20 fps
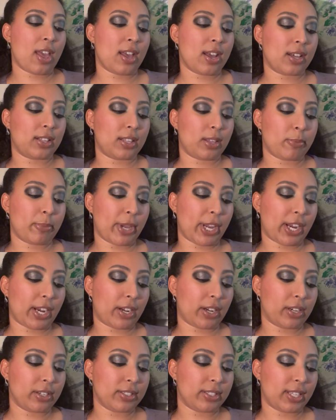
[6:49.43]
lip
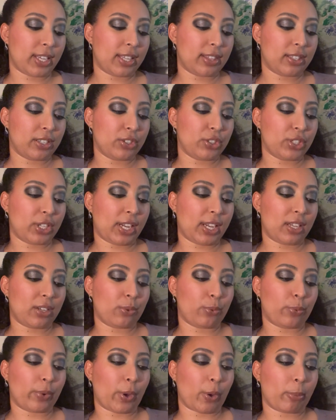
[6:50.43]
pairs in the shade
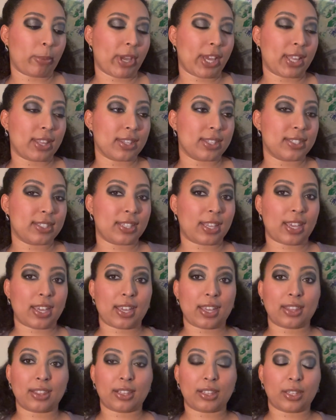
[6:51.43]
Romance
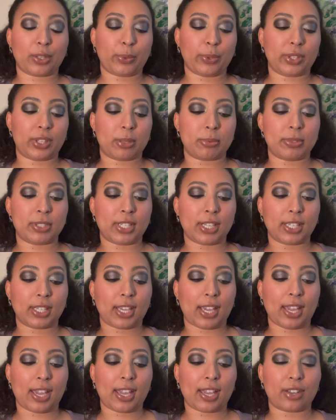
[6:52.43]
in the liquid lipstick
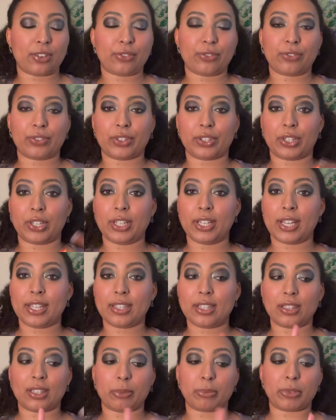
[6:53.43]
and Flirt in
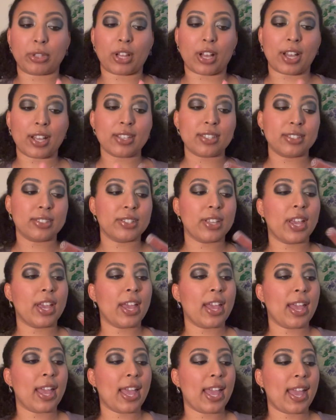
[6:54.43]
the lip gloss.
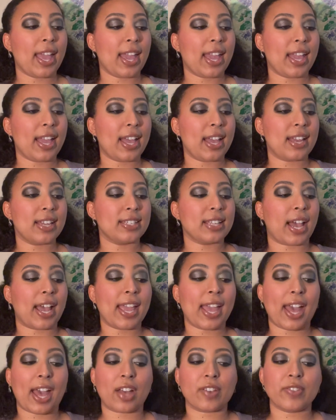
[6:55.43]
And I
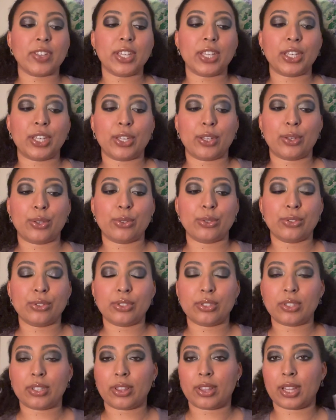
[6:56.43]
haven't
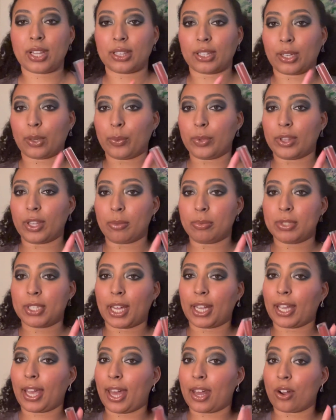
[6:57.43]
used the liquid
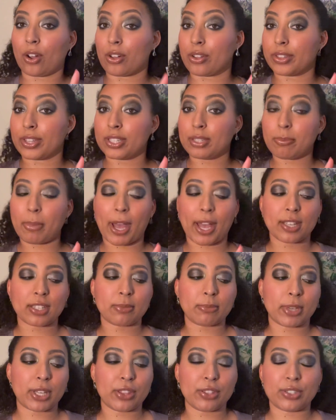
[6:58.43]
lipstick at all this past
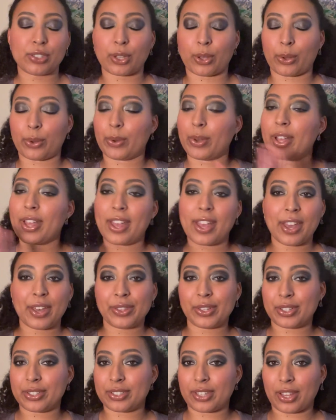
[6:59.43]
month, so
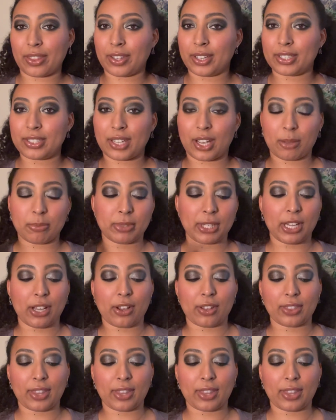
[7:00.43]
there's nothing to update on